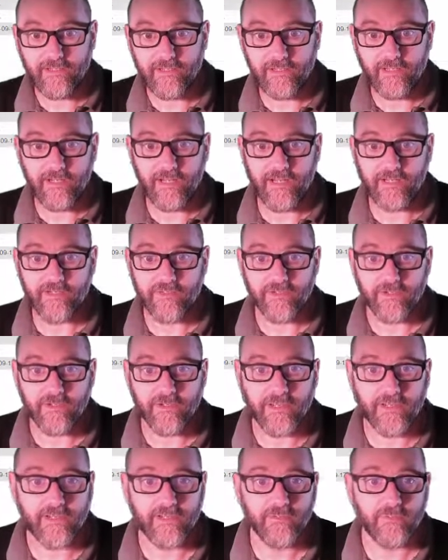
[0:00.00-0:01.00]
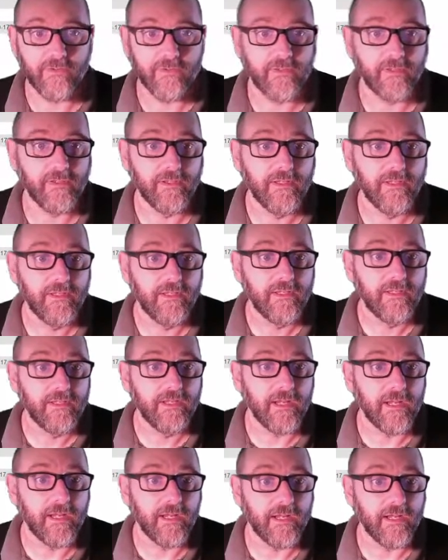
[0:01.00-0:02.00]
hit enter, and it will,
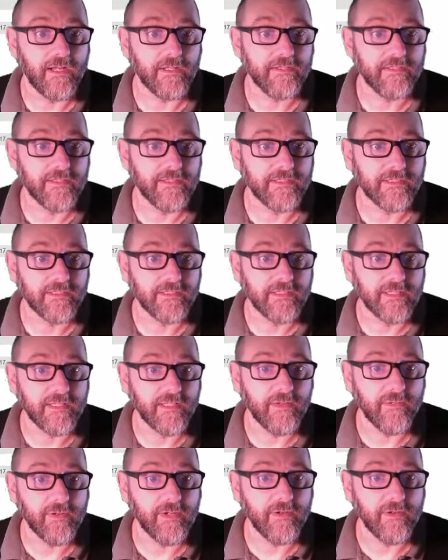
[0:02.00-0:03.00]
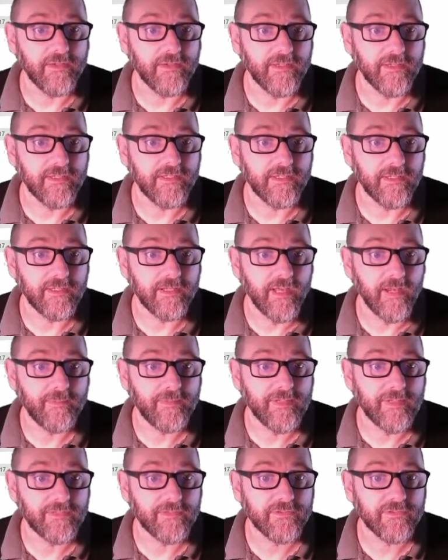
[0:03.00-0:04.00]
this is the query that it did.
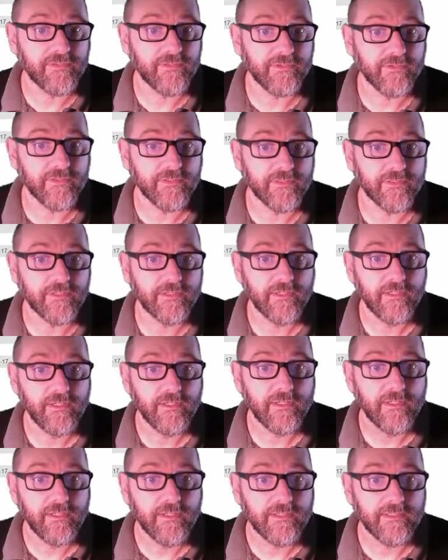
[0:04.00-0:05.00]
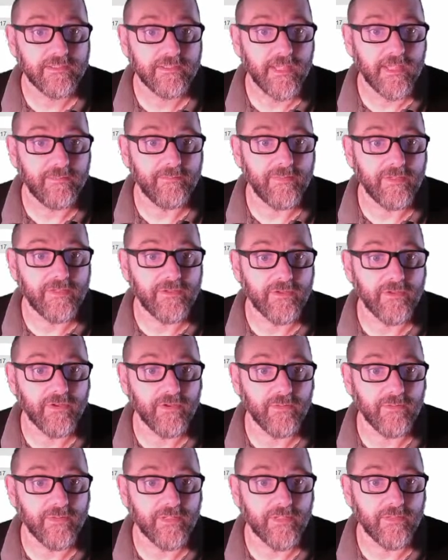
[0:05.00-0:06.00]
Update students, set
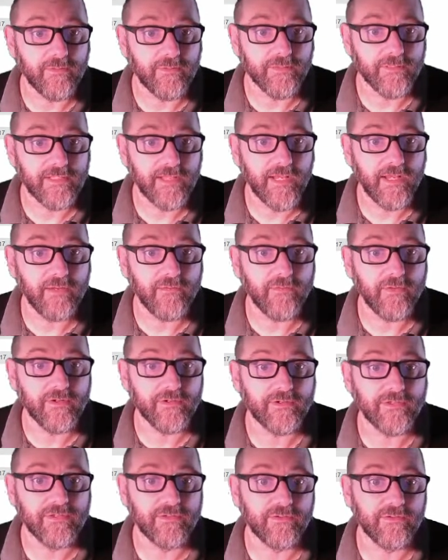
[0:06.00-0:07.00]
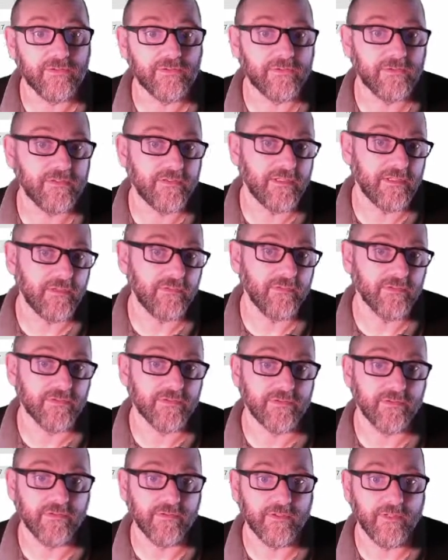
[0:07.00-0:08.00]
midterm equals 10, where students equals
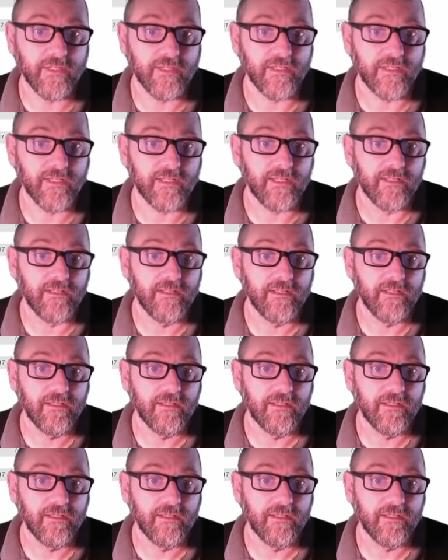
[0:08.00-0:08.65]
student ID,